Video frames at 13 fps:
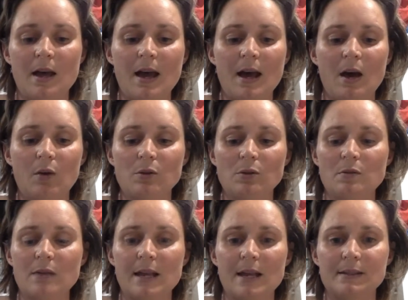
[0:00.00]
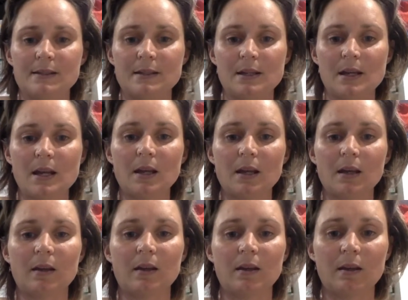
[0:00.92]
out on your elastic
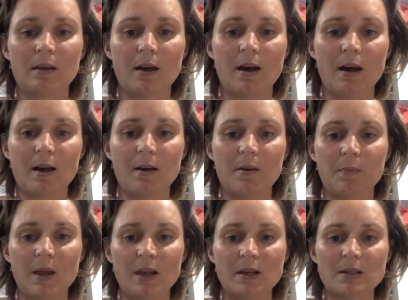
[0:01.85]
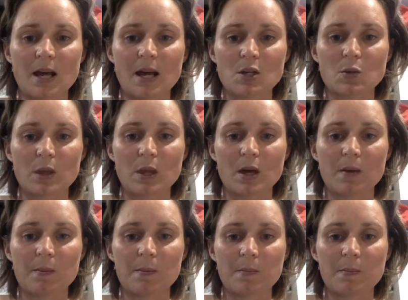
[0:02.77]
and attach with a